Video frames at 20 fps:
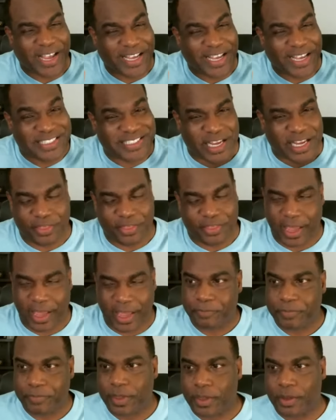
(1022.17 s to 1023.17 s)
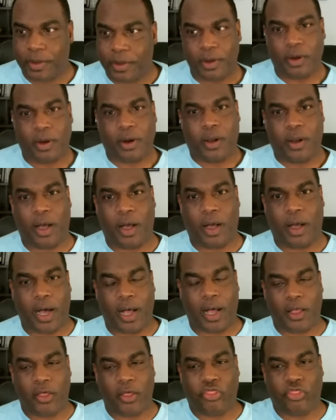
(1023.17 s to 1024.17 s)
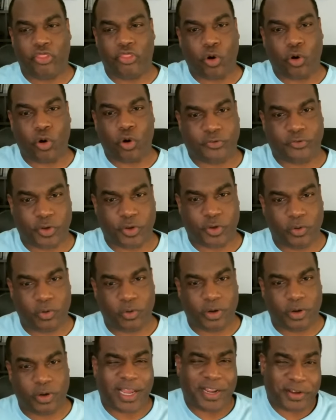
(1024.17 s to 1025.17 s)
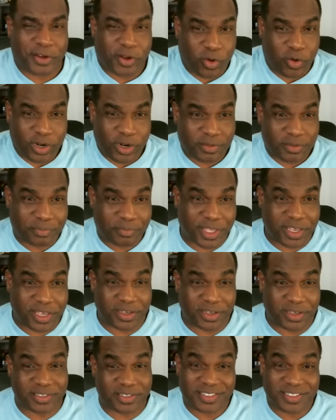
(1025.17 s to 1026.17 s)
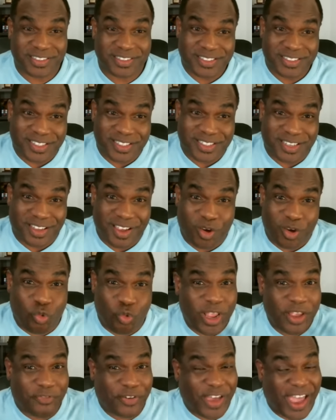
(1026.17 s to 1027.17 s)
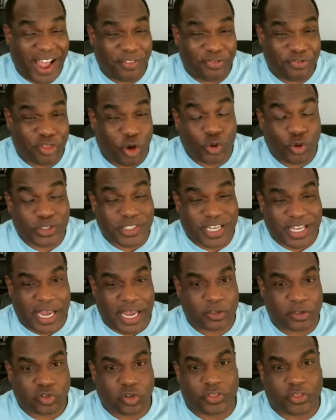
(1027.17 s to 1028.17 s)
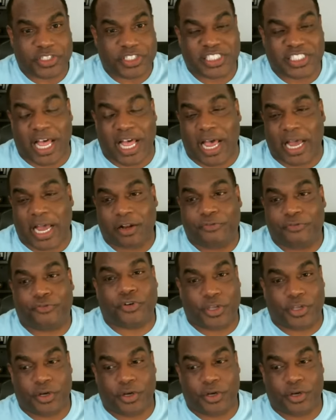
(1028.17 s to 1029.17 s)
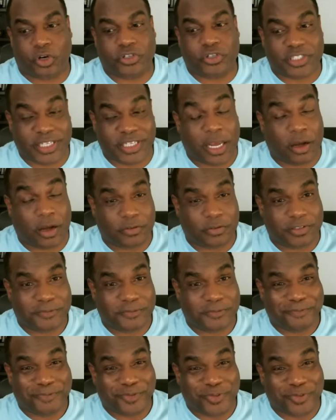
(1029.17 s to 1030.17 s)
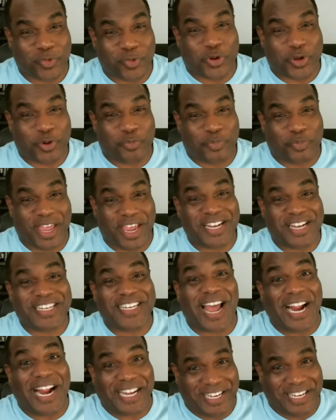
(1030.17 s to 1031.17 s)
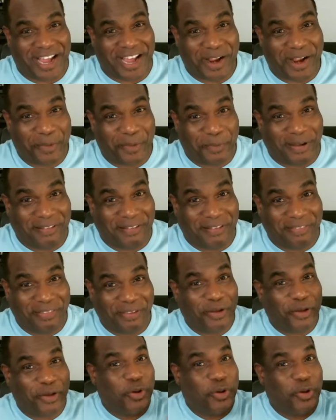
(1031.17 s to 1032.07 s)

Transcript: I can say that. Those of you, and I know it because we've had those accounts on the side for years ourselves, where you're paying $99 a month,